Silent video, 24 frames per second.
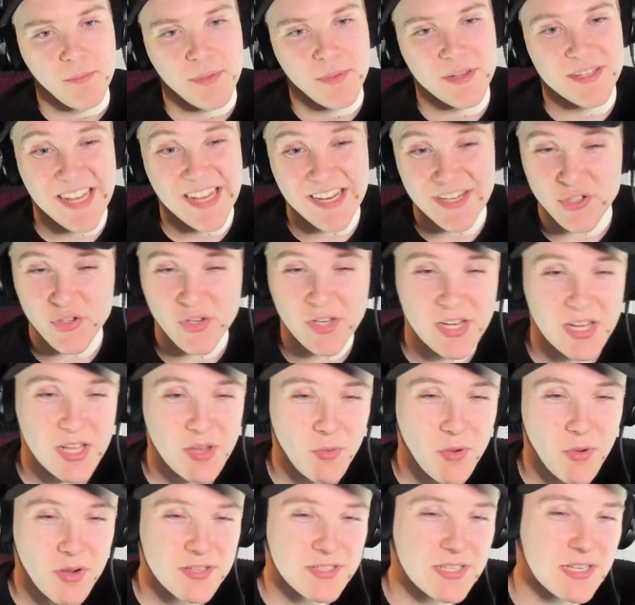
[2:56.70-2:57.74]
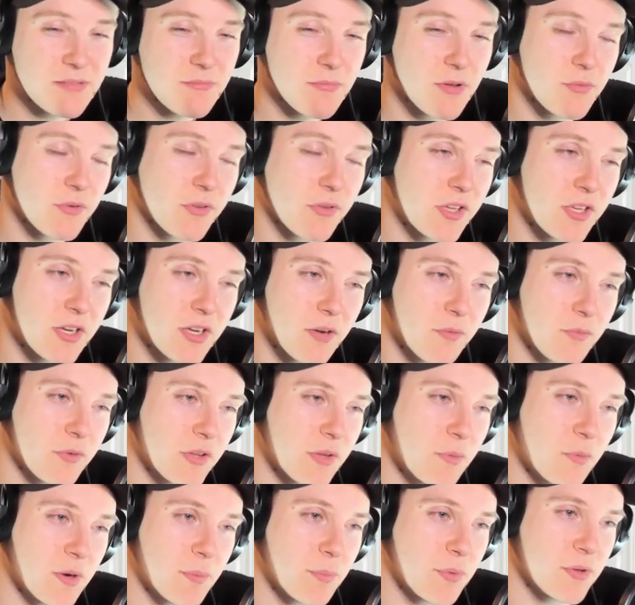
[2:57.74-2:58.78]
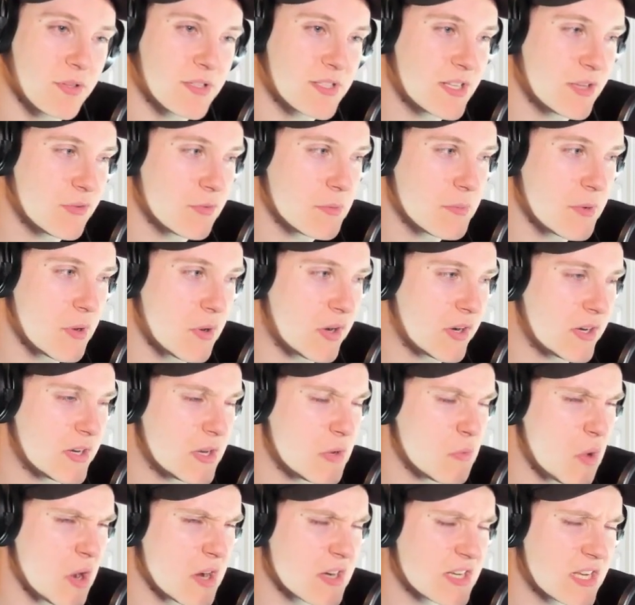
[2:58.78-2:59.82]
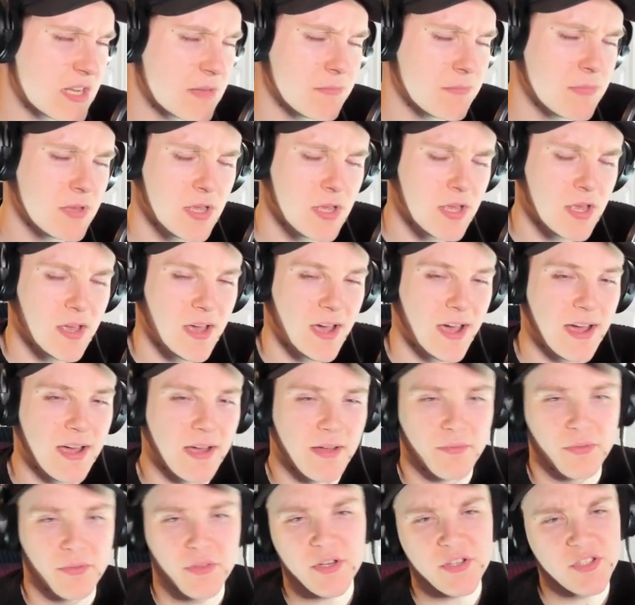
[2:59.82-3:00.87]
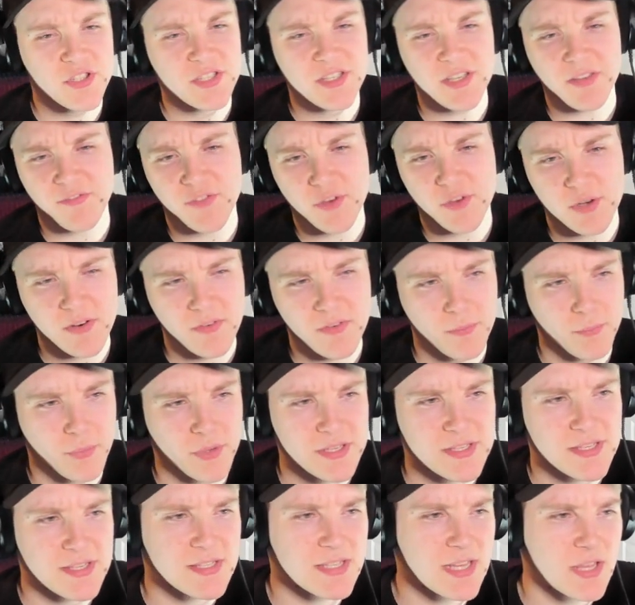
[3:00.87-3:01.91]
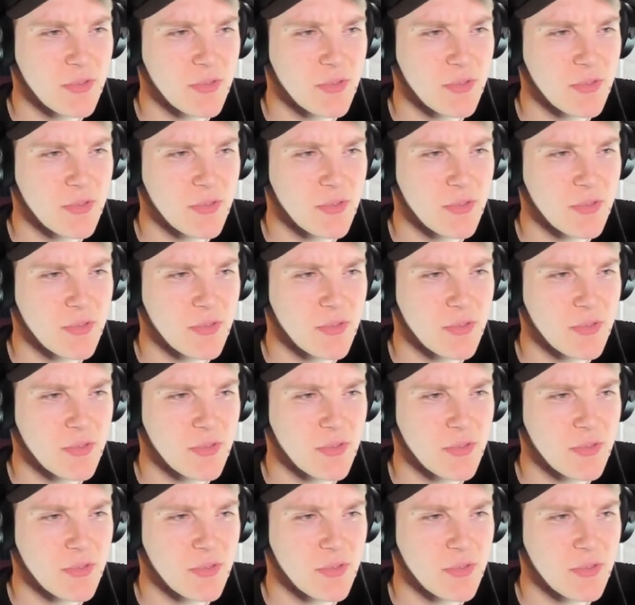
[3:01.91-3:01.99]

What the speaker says: potentially an Ewok team, but really you don't really want to put C-3PO on an Ewok team. There's just a few different places